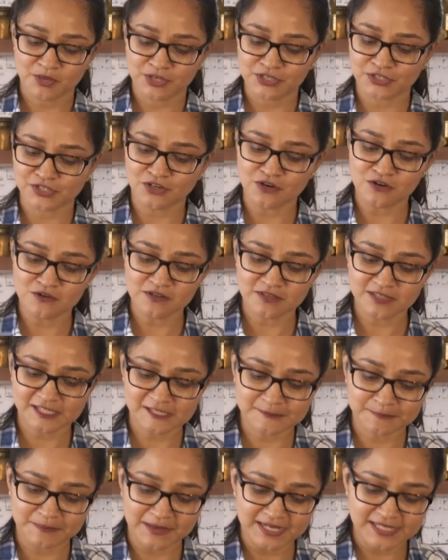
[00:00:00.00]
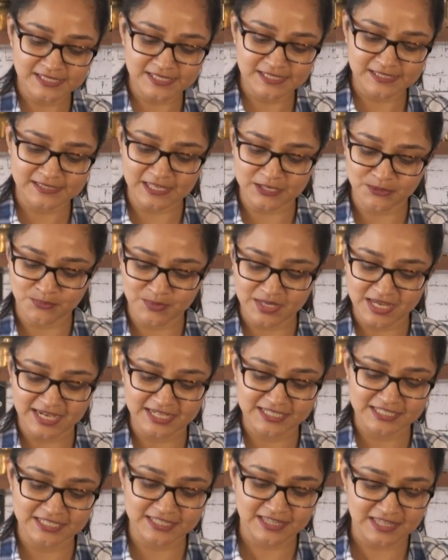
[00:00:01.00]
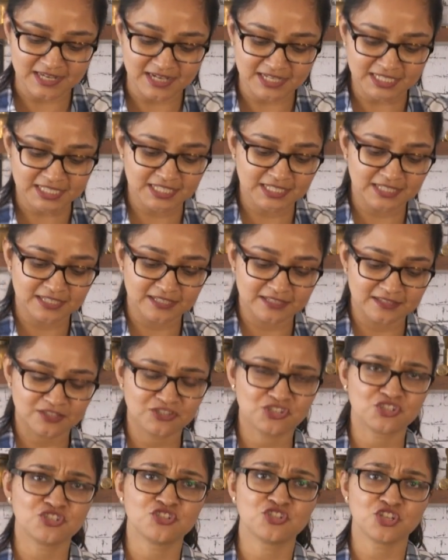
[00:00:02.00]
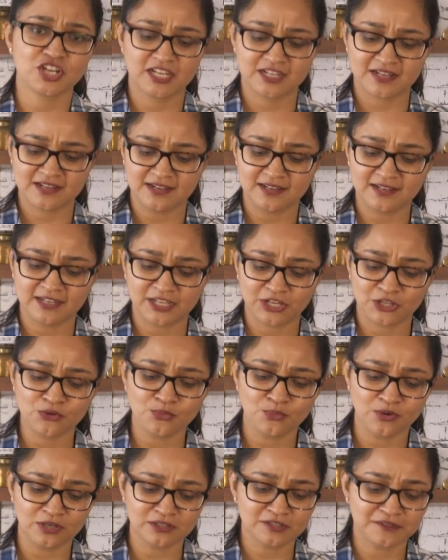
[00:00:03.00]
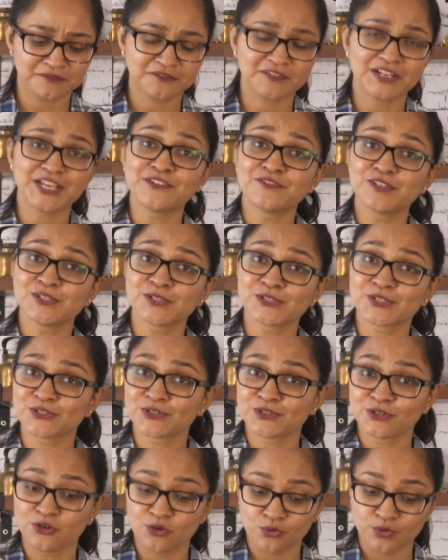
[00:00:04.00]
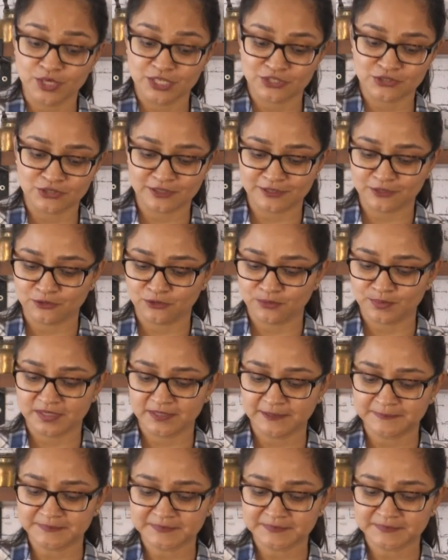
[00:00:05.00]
because all the spices that we added, the onion and the ginger and garlic, you want the flavors to go into the lobia.